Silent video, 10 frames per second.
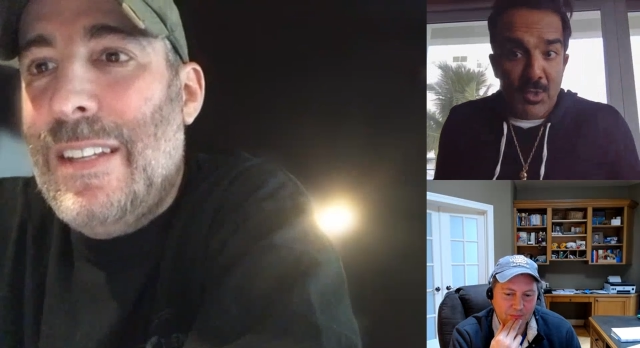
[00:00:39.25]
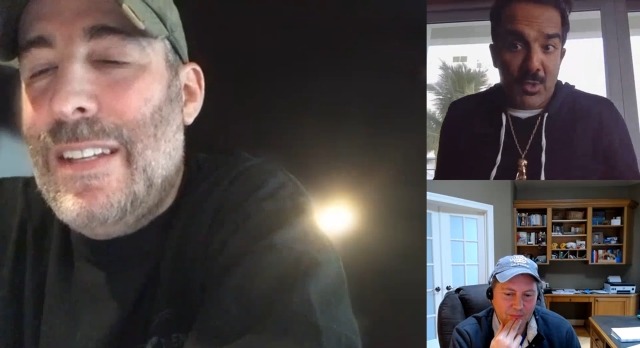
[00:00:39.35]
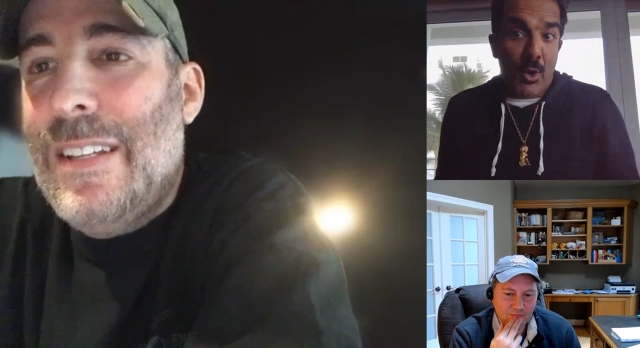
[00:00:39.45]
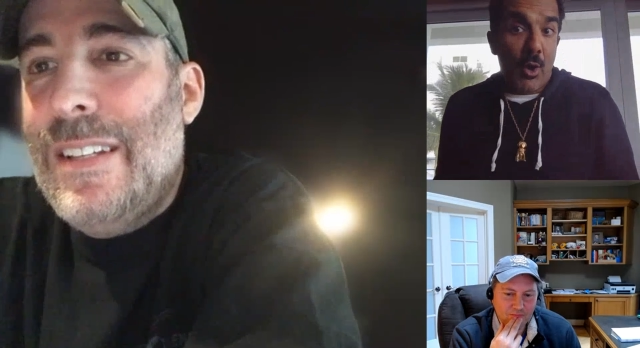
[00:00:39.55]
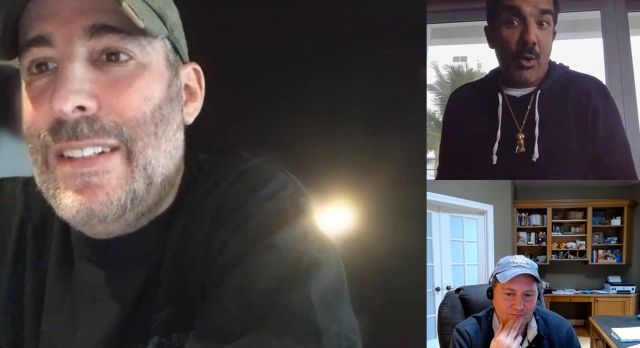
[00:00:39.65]

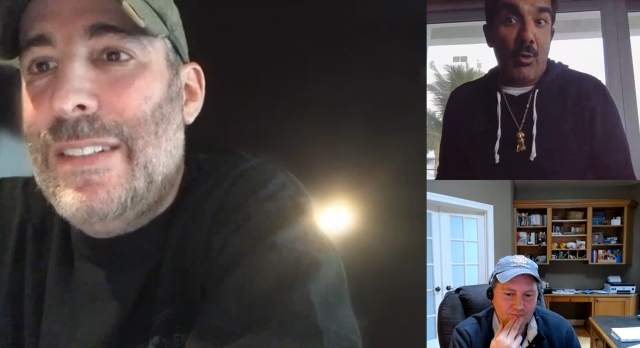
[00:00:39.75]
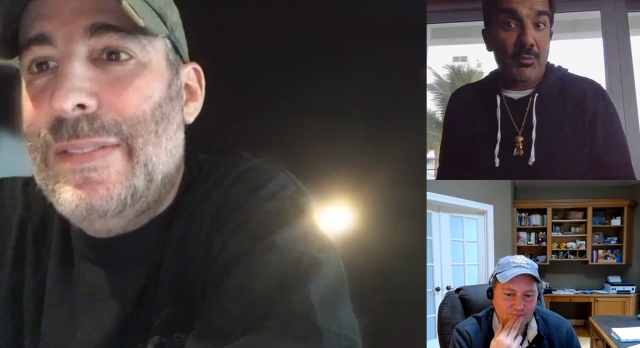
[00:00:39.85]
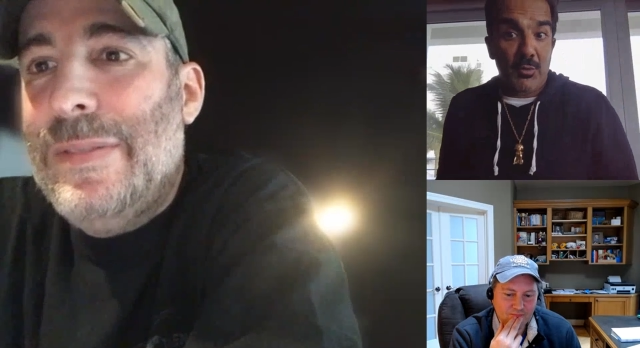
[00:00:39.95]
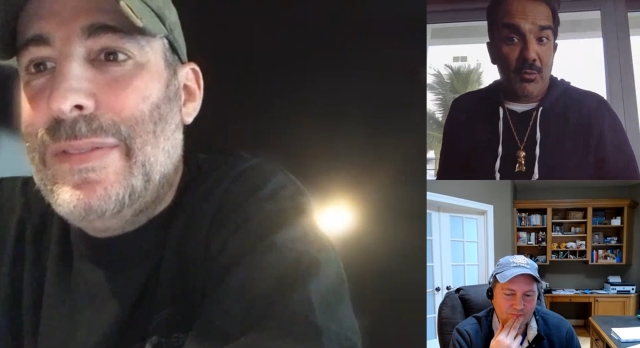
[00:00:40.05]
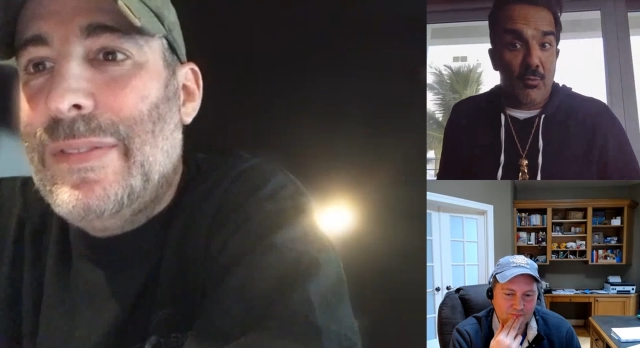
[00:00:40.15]
Speaker 1: you know
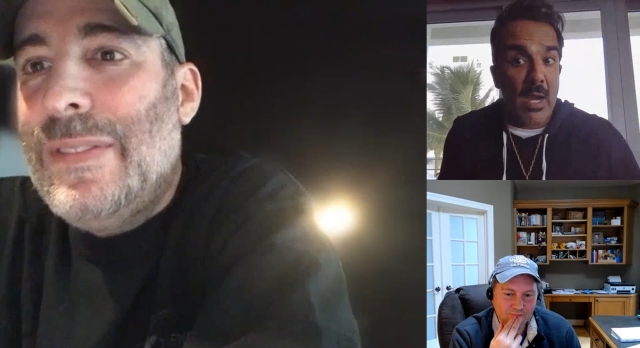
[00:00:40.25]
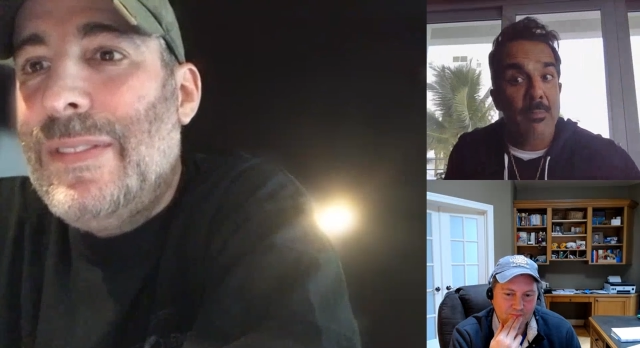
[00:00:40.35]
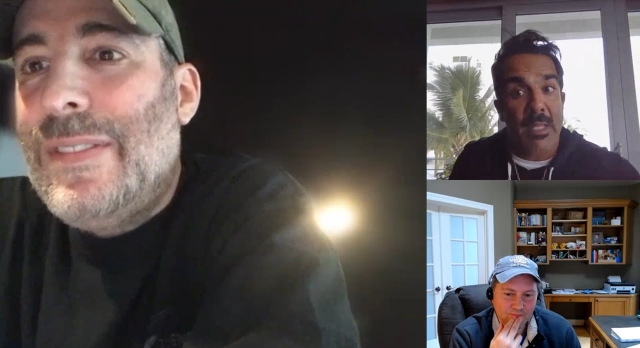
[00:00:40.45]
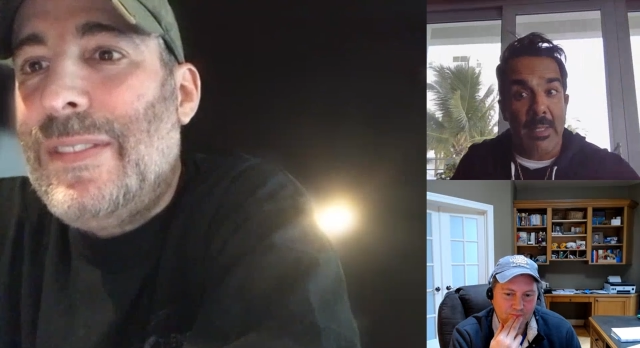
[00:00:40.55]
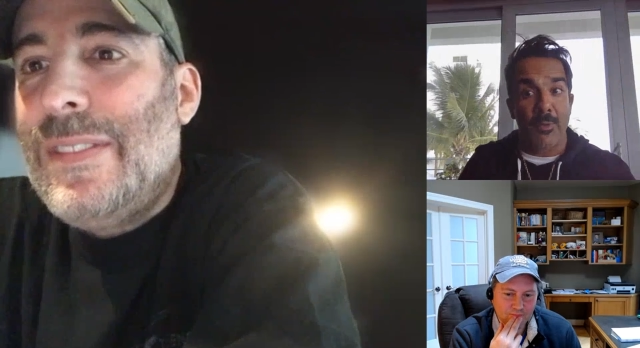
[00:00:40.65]
all sort of
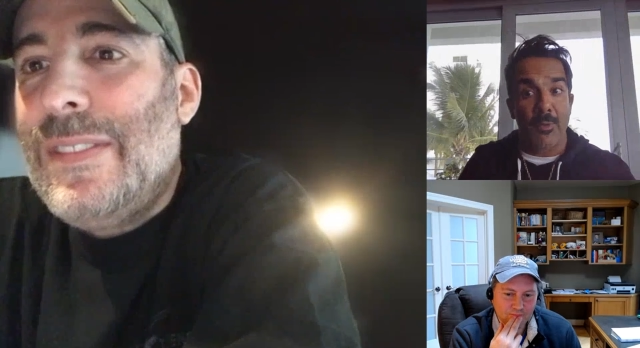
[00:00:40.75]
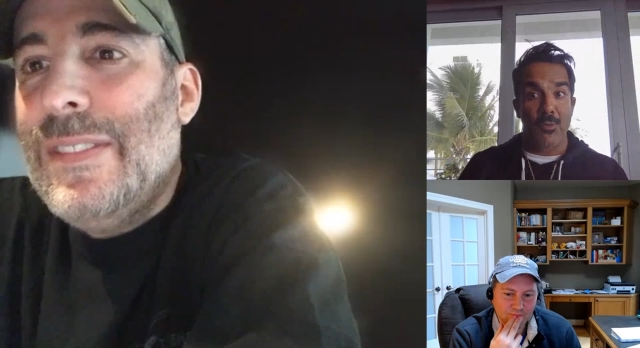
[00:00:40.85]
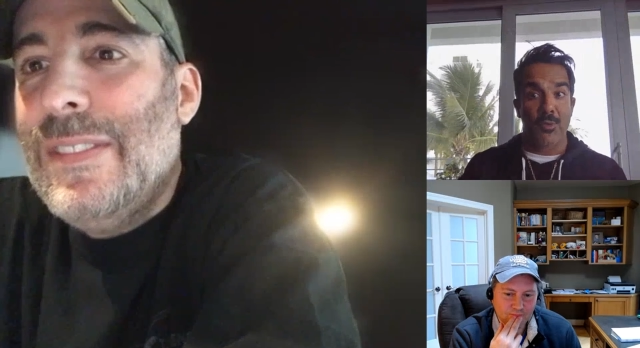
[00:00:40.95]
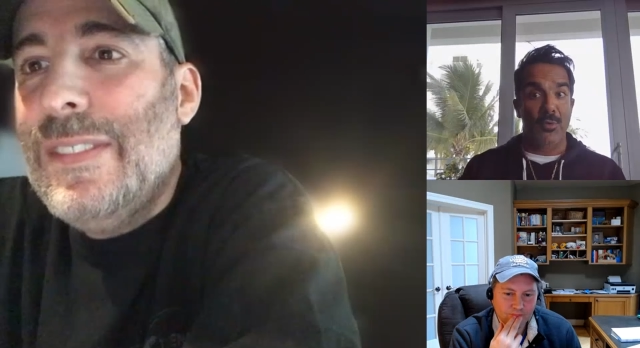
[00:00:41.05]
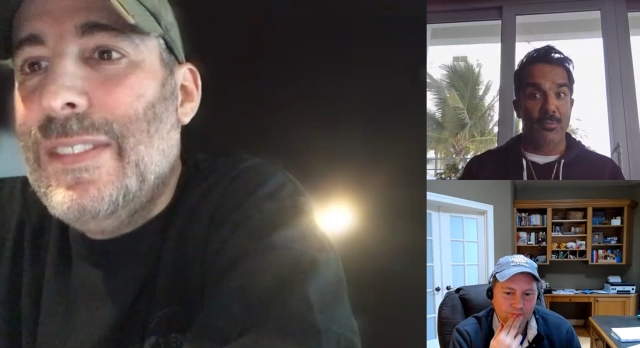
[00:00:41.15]
white
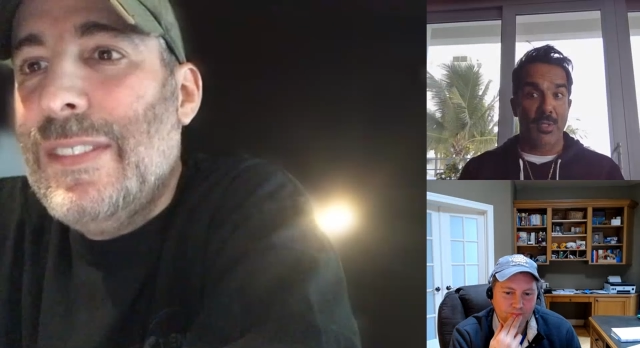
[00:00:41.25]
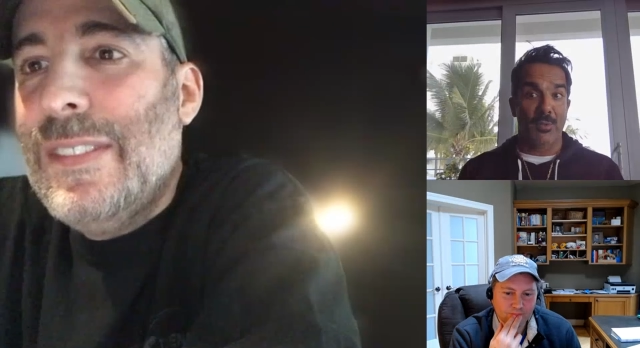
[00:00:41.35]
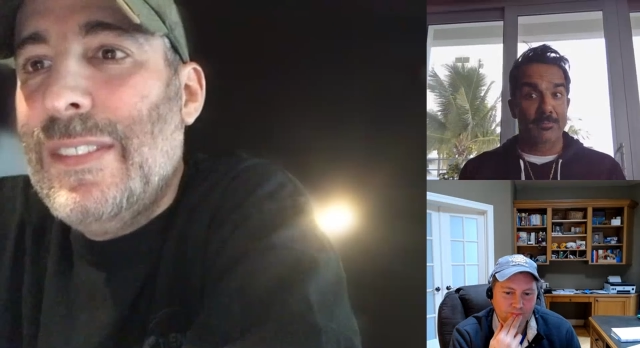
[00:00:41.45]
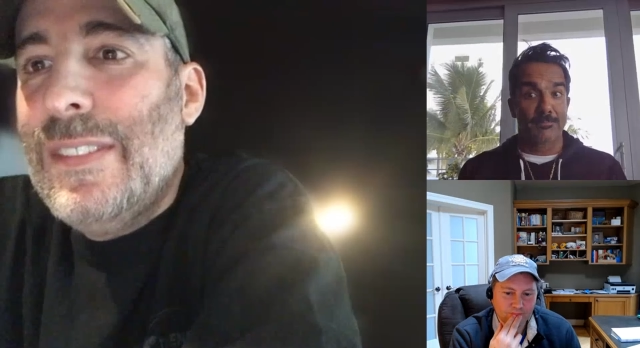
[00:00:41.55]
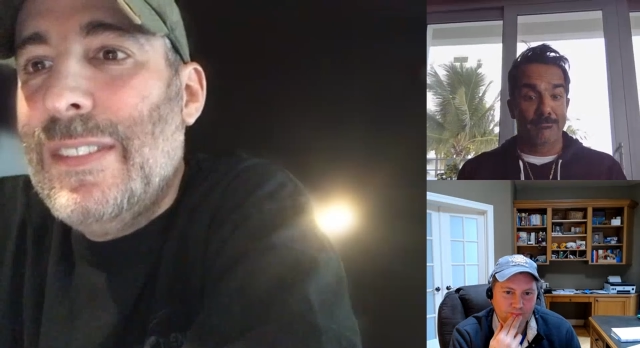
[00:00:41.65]
people who are you
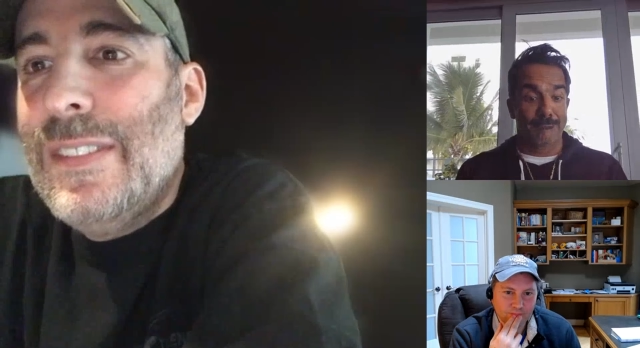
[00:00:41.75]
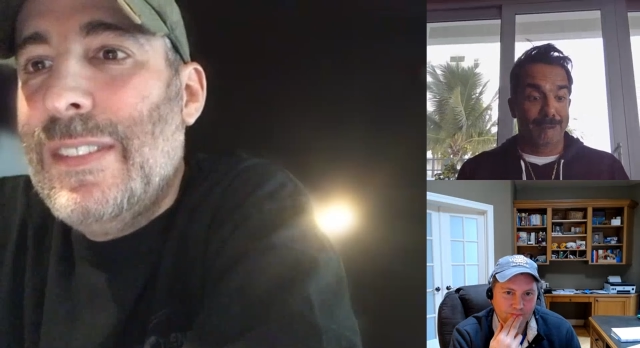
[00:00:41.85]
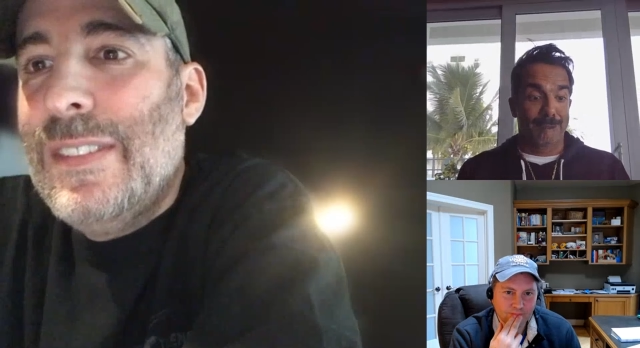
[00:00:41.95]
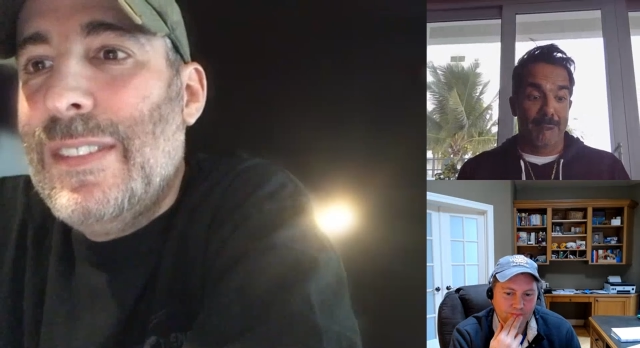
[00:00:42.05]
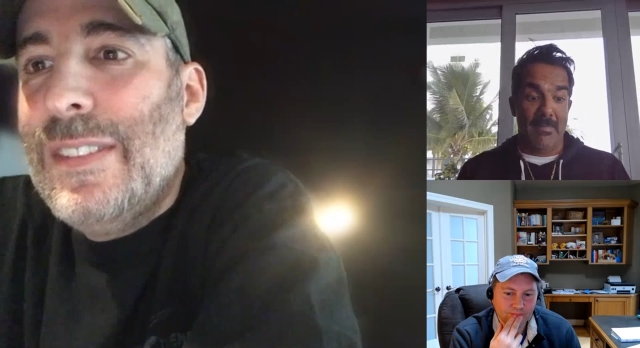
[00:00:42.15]
know
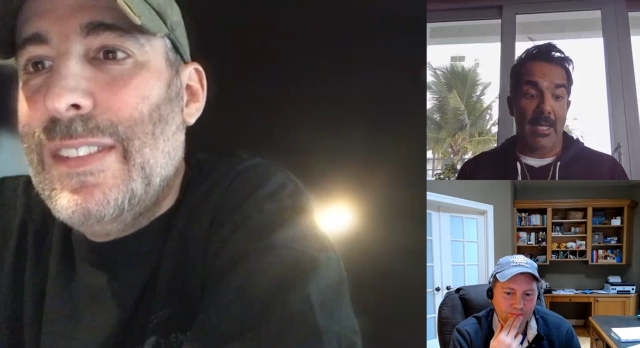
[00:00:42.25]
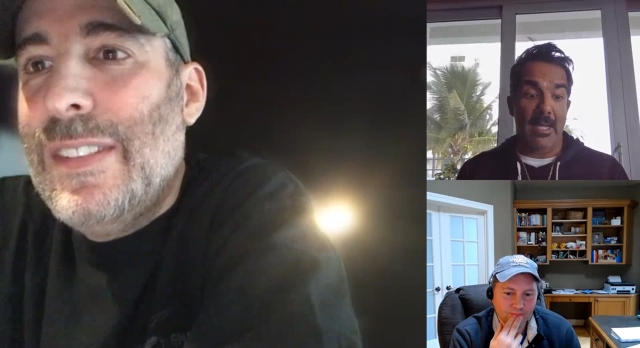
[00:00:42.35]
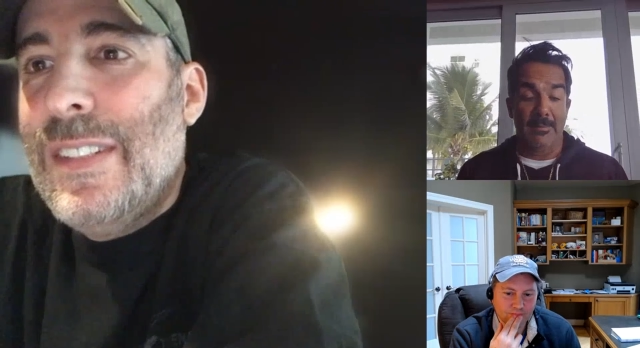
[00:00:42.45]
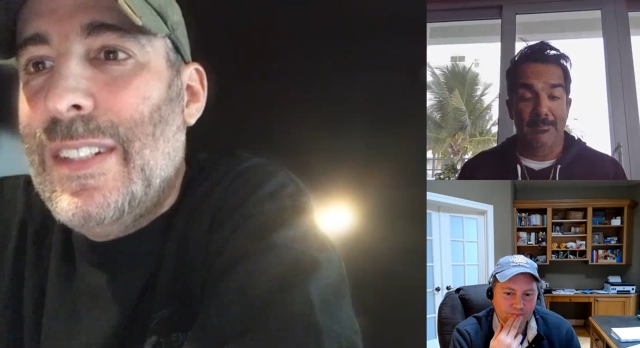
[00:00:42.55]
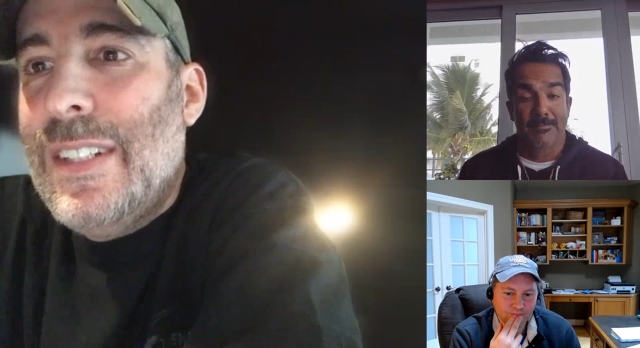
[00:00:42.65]

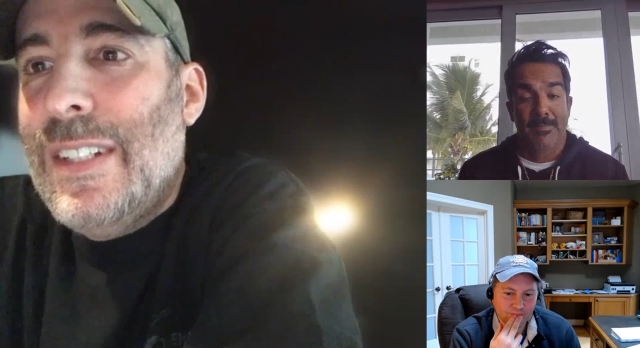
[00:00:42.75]
yeah